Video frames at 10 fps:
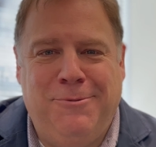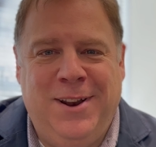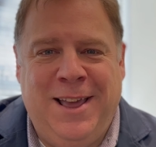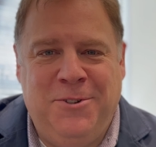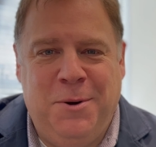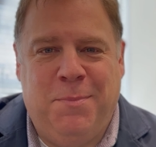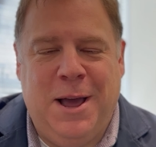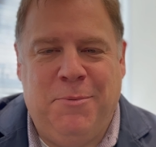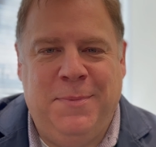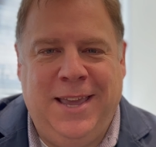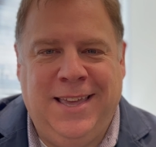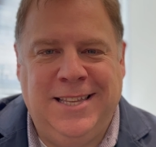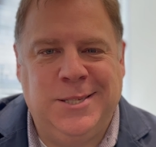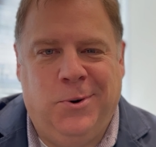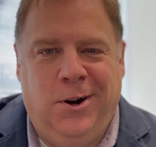would have no problem
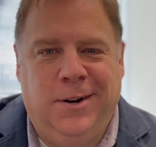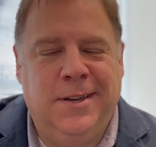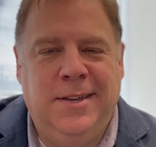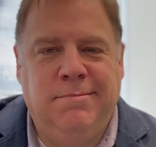making this work.